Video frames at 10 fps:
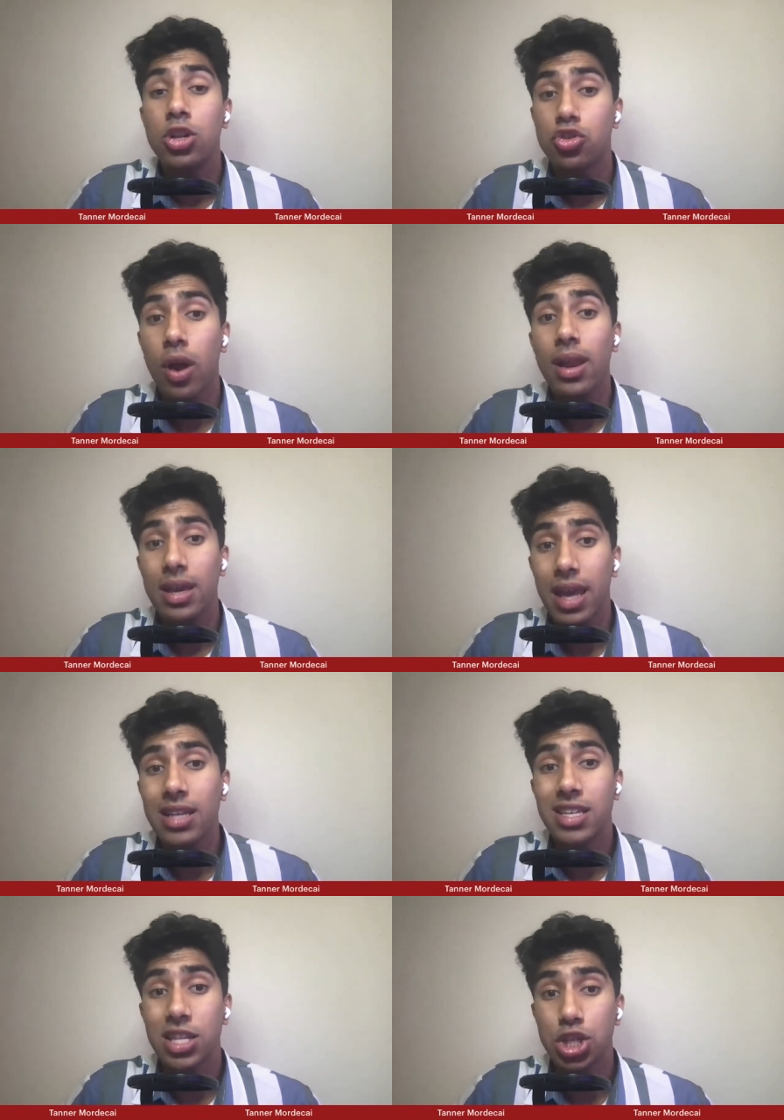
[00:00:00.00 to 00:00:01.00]
trying to
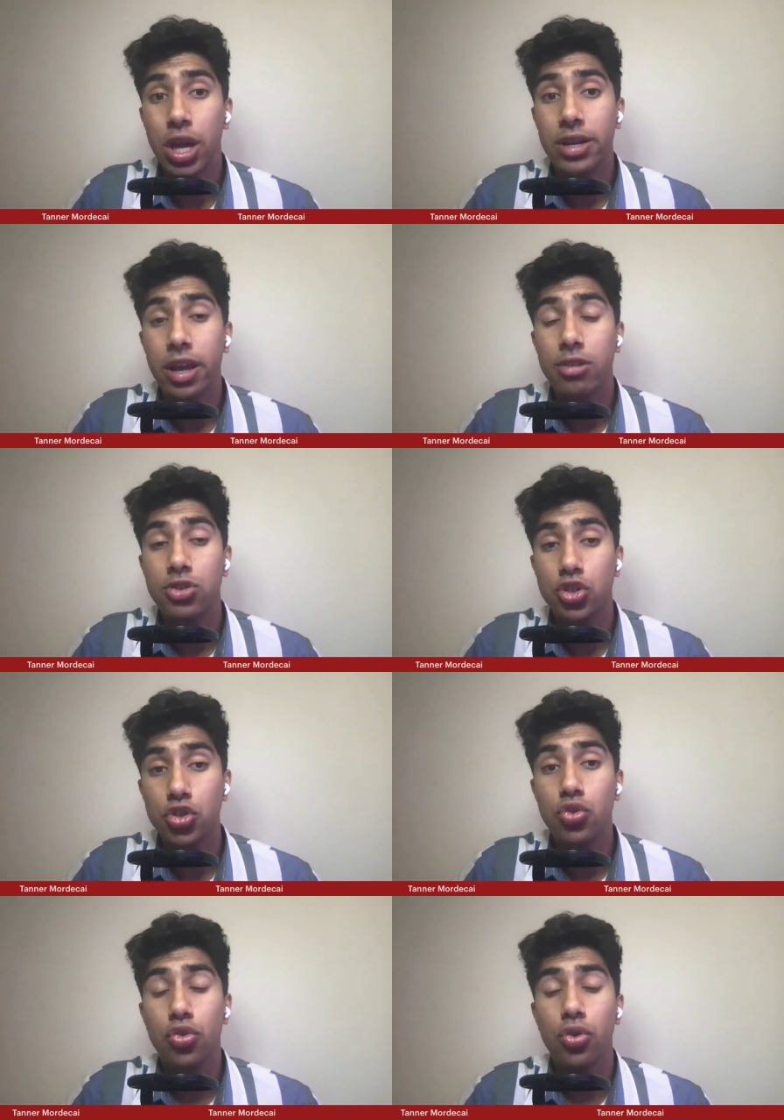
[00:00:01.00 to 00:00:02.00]
get to the check down
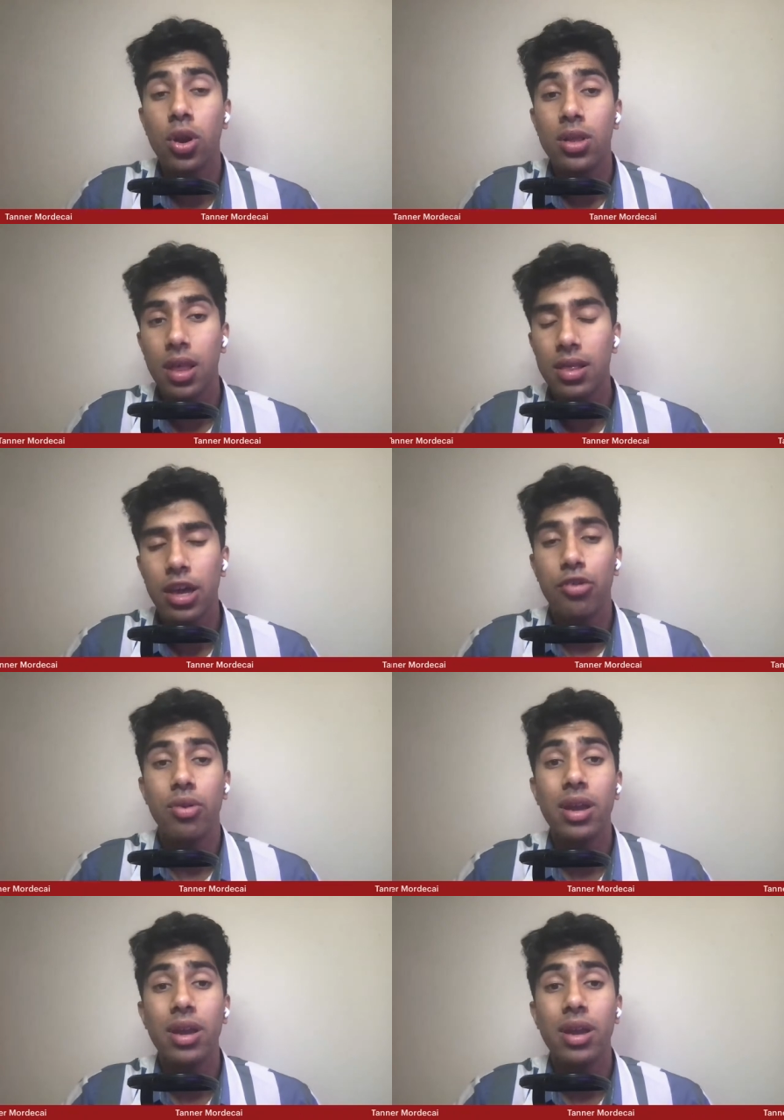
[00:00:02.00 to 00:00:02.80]
sooner than later.